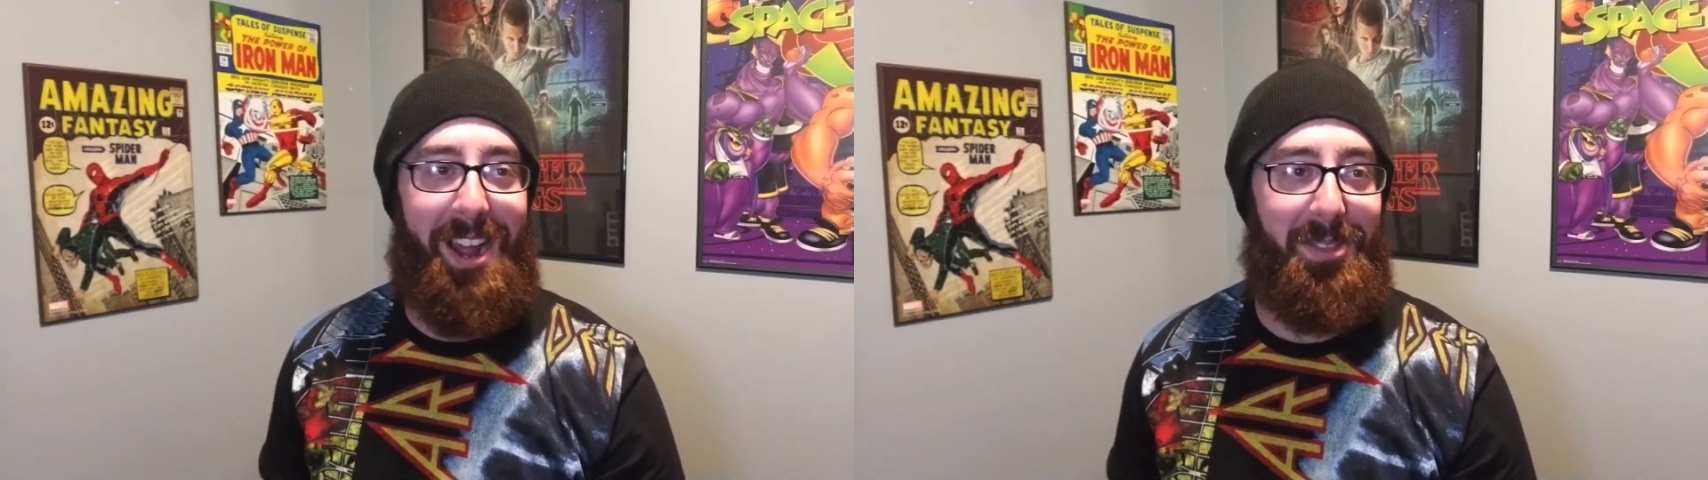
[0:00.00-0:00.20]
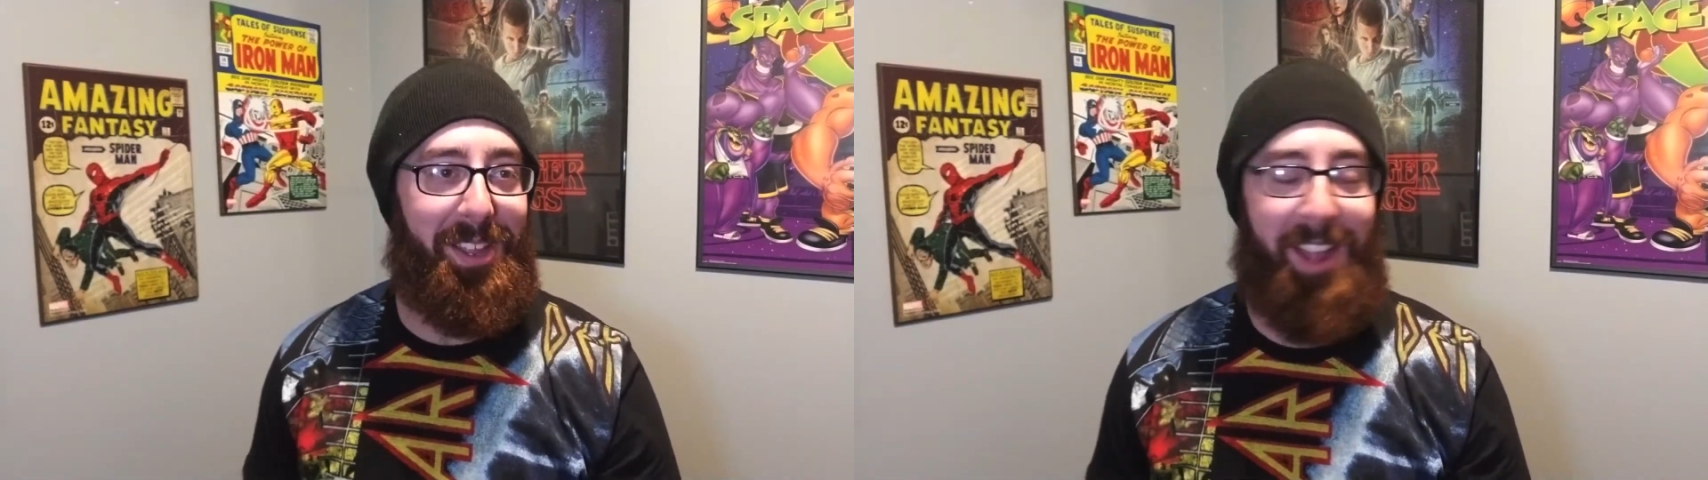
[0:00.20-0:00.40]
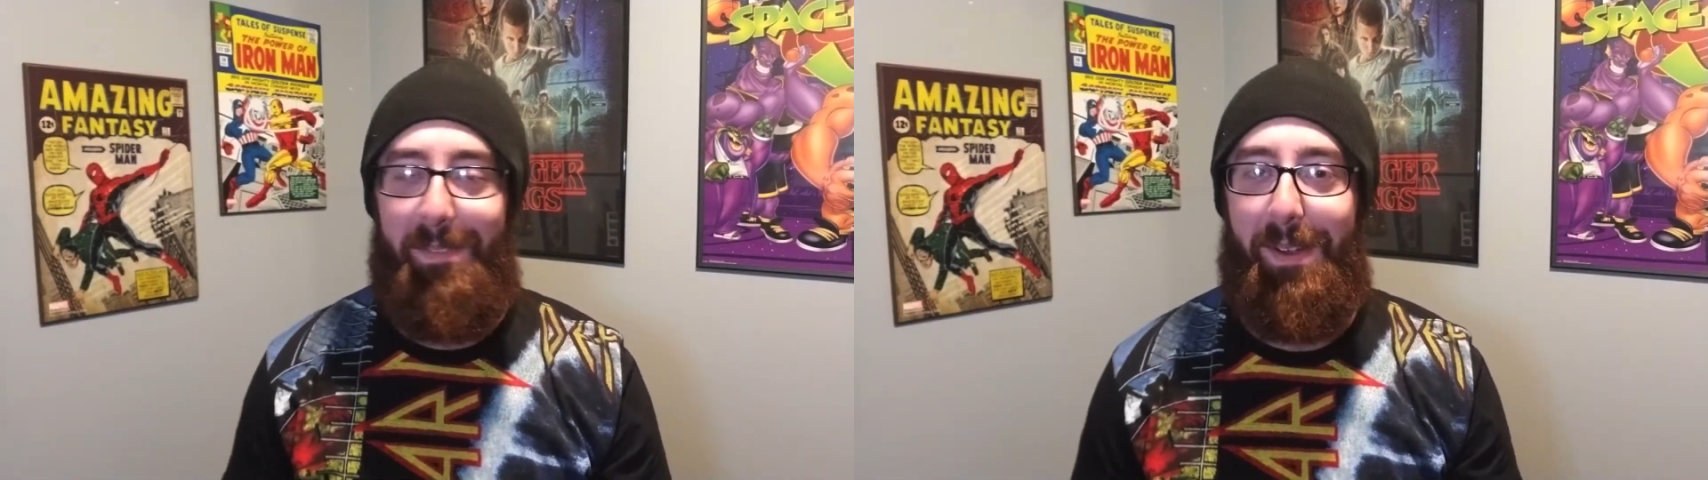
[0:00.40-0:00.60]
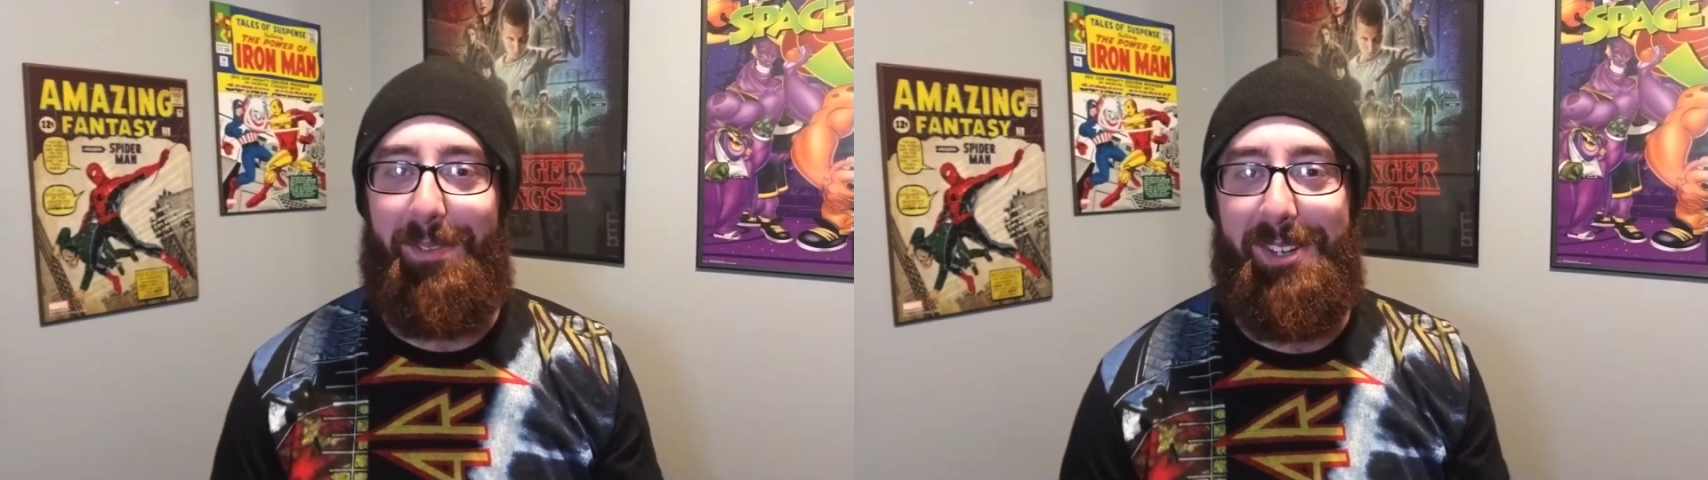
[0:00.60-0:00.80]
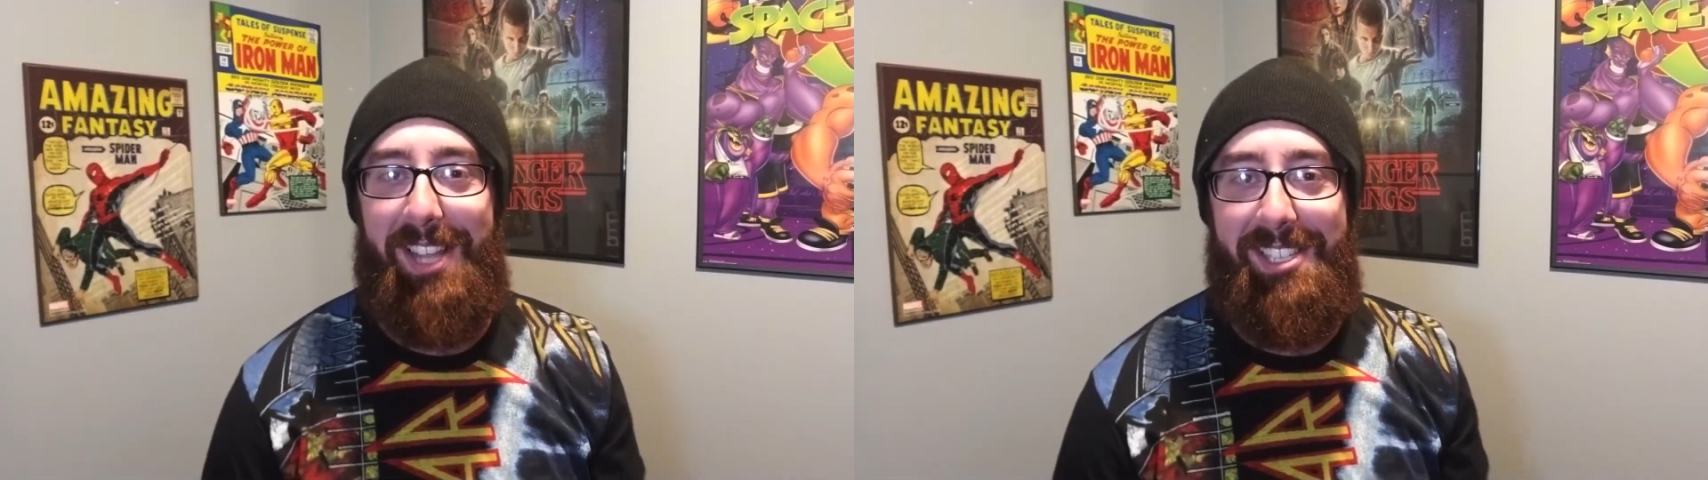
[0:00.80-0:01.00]
I think
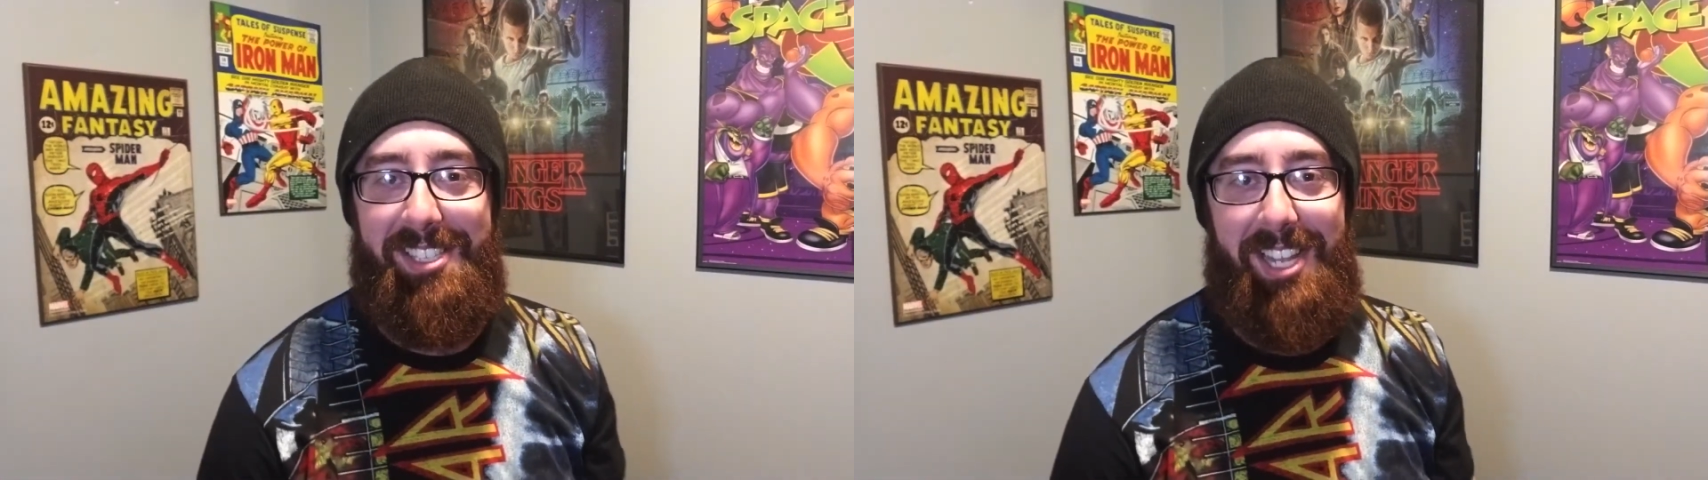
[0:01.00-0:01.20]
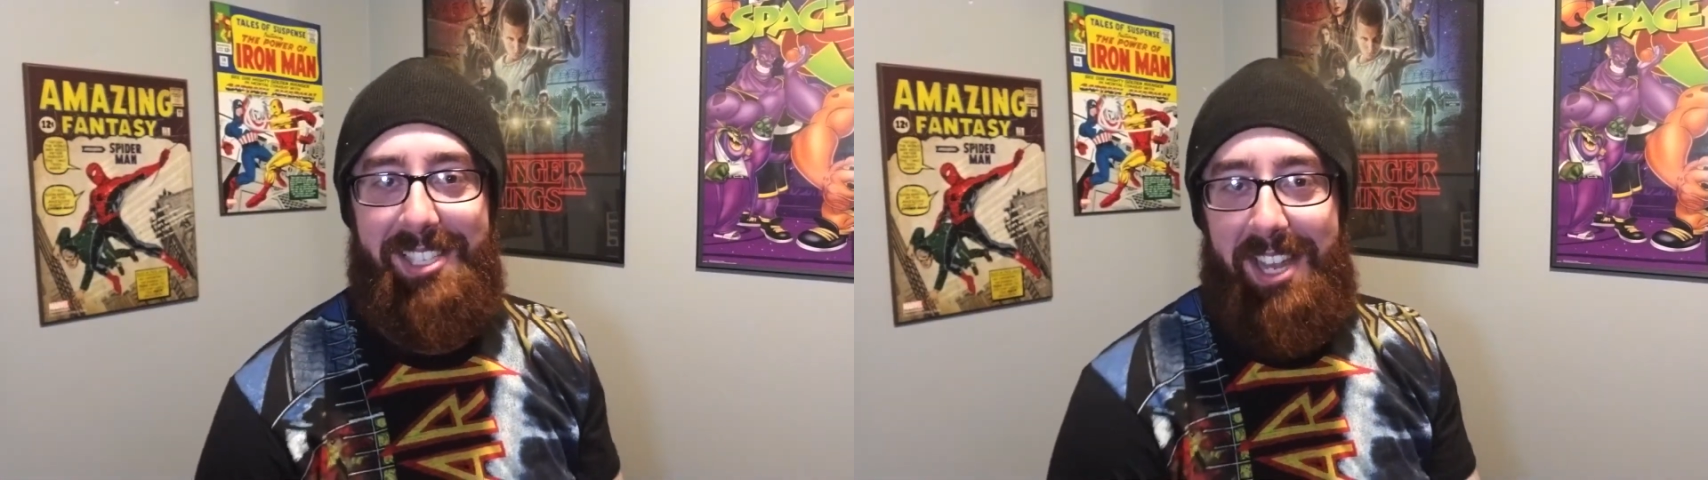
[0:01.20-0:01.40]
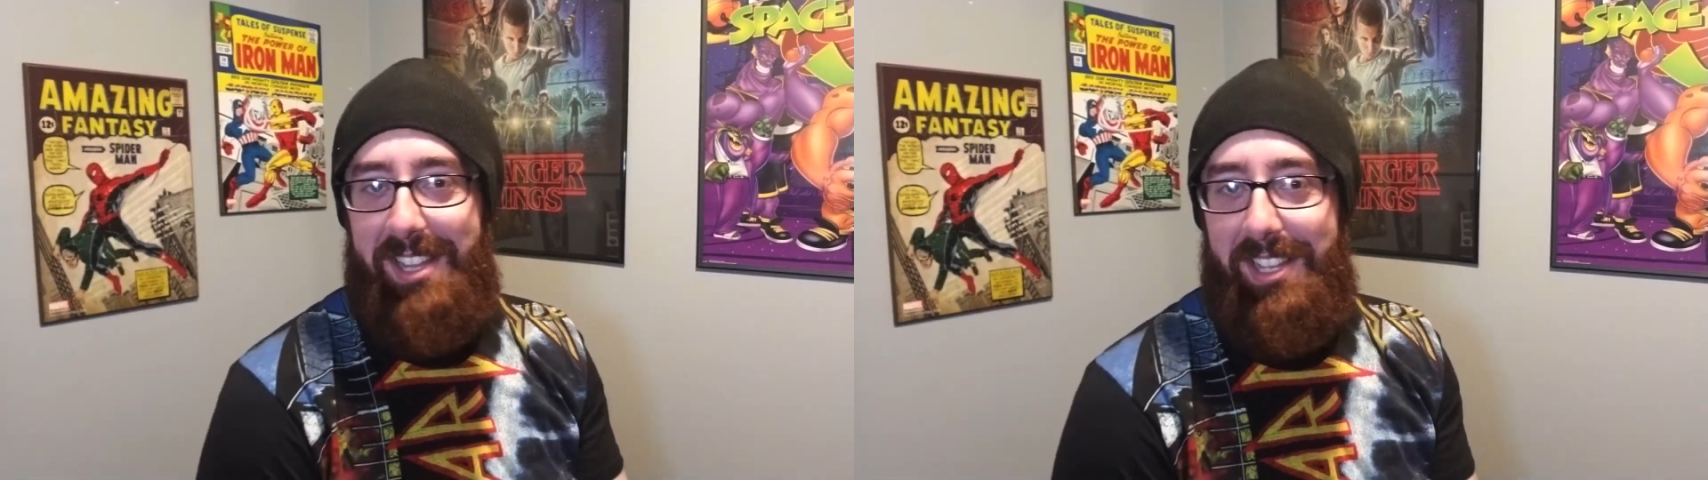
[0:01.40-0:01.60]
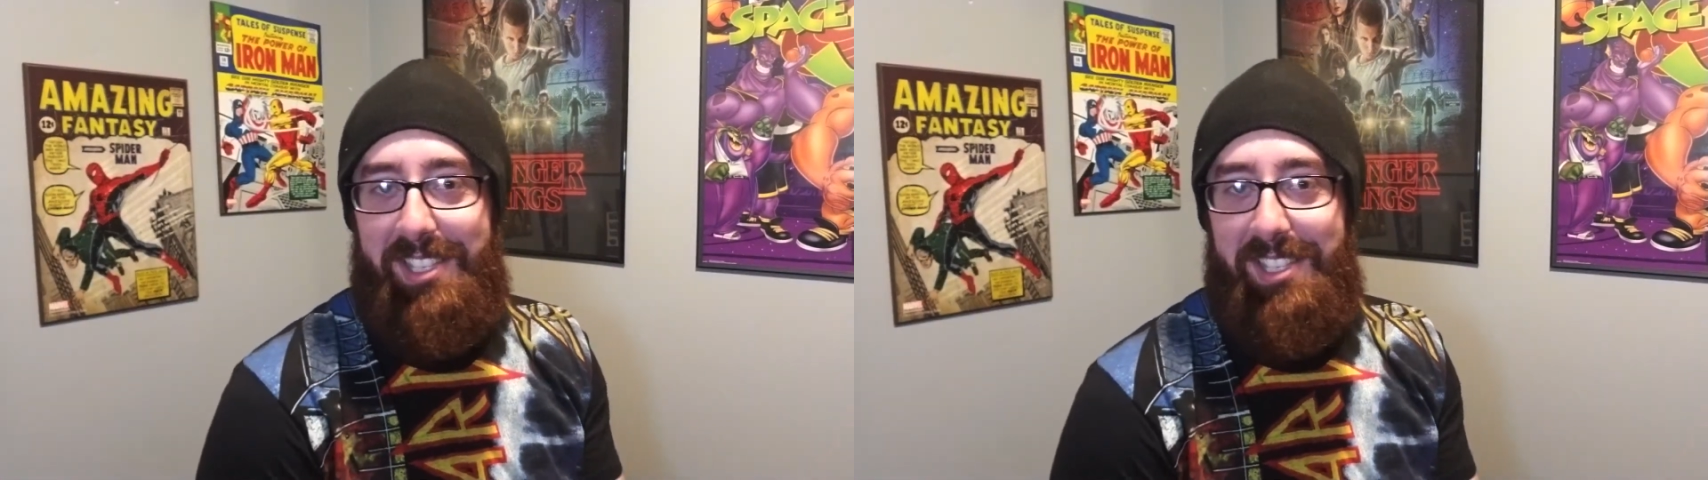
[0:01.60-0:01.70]
that's